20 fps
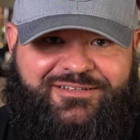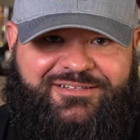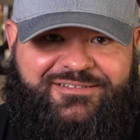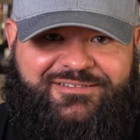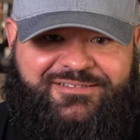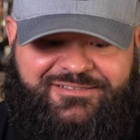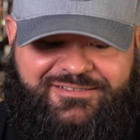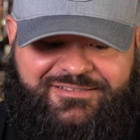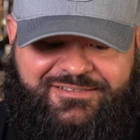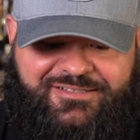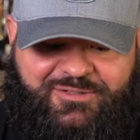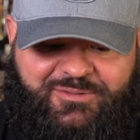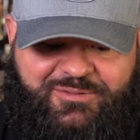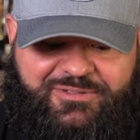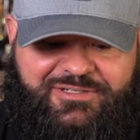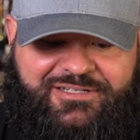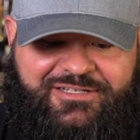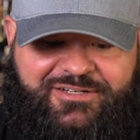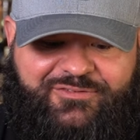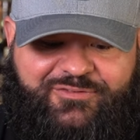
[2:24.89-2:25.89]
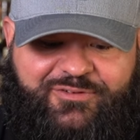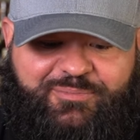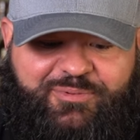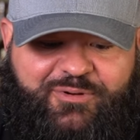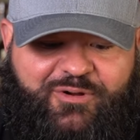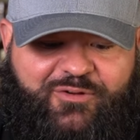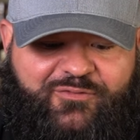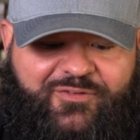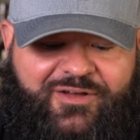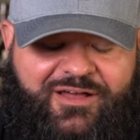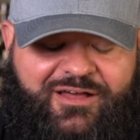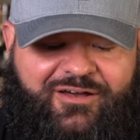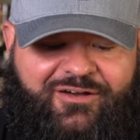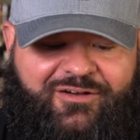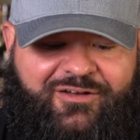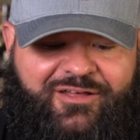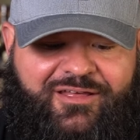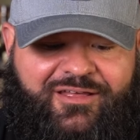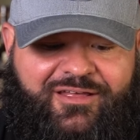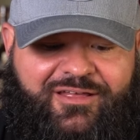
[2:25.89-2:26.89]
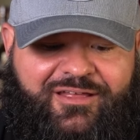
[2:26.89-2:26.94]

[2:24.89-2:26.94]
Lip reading: This is a totally different profile.